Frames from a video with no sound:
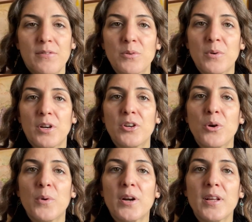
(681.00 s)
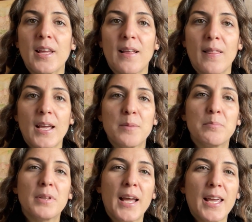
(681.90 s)
you want to know where to get like
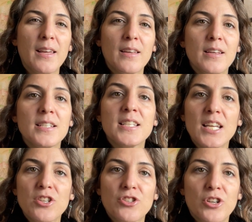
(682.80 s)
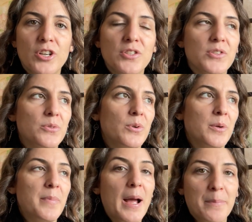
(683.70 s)
blank t-shirts or
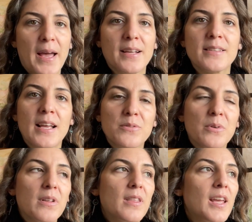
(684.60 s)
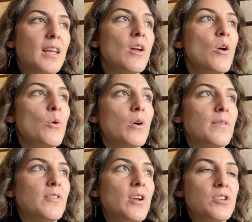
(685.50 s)
backpacks, that sort of thing, or
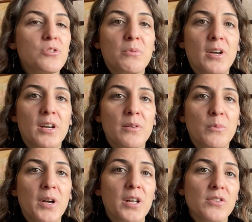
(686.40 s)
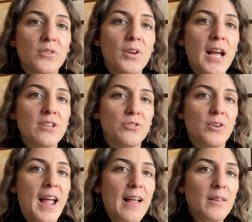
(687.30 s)
if you're not sure where to get soda ash or
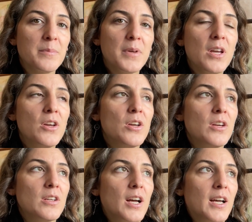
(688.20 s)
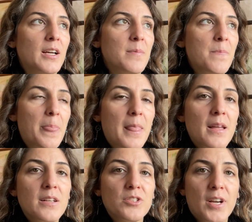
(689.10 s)
alum,
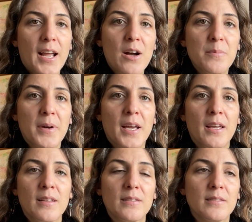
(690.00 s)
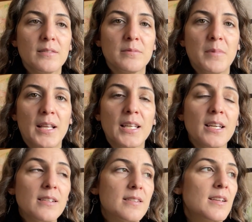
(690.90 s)
check out my
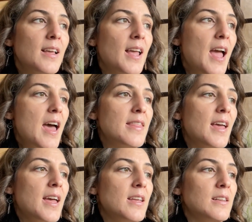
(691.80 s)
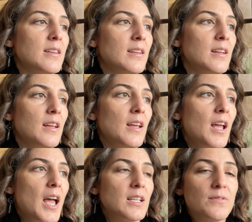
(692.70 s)
links. And then
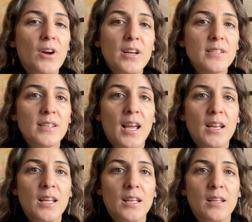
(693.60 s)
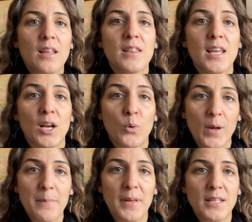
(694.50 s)
as far as getting the
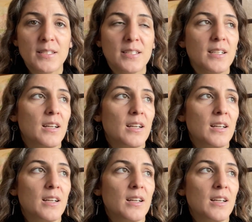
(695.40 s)
equipment,